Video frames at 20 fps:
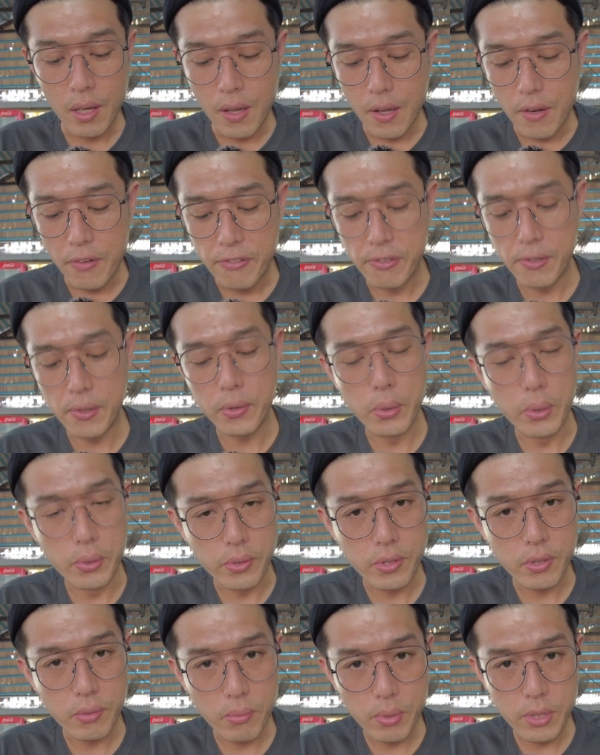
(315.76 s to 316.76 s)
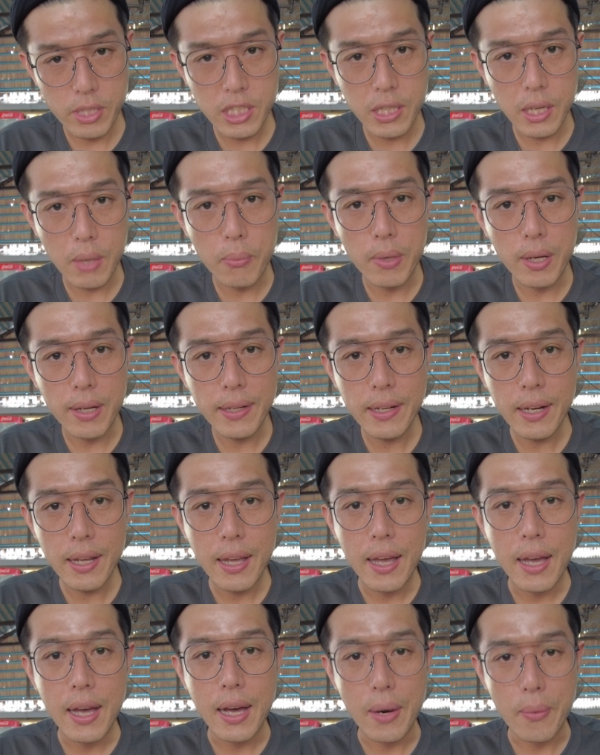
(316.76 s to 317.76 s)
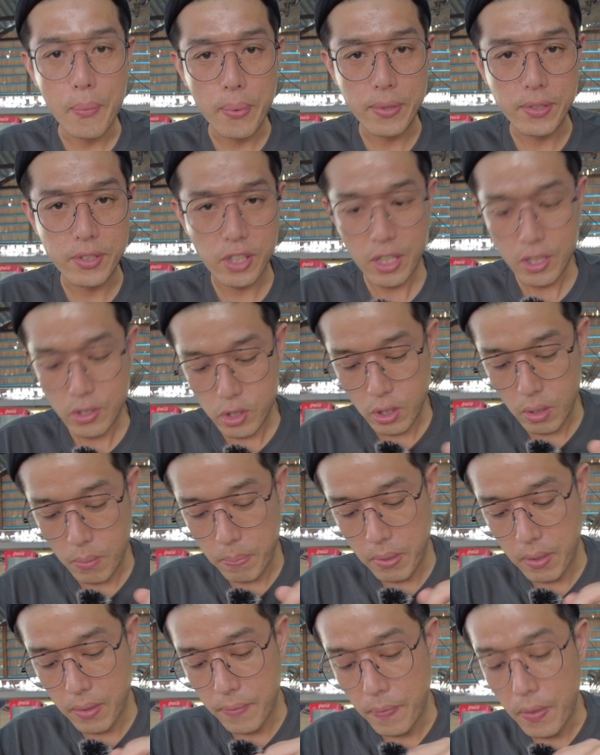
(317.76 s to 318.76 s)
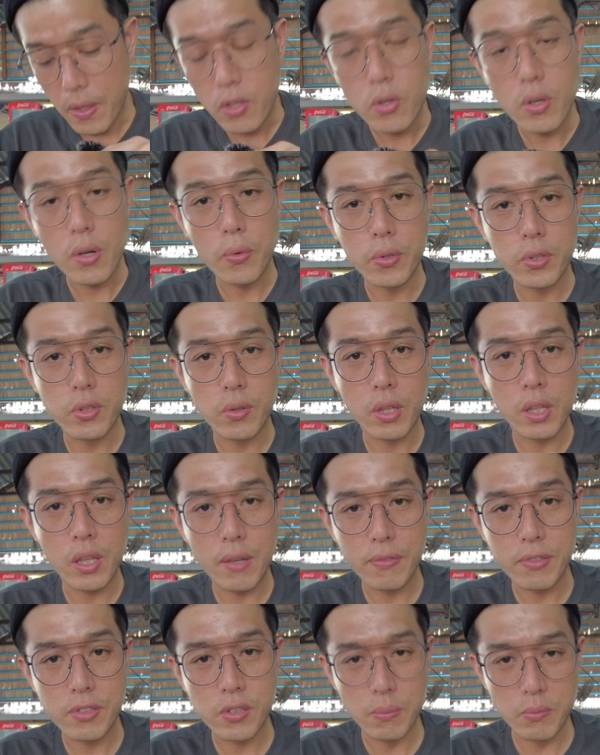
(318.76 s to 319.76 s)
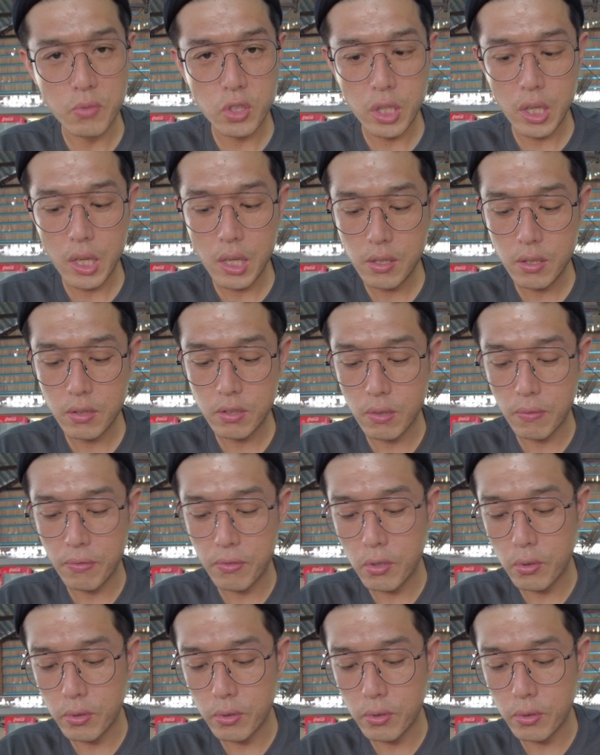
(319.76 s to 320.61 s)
Focus, original one, and with ketchup, you're going to give some changes of your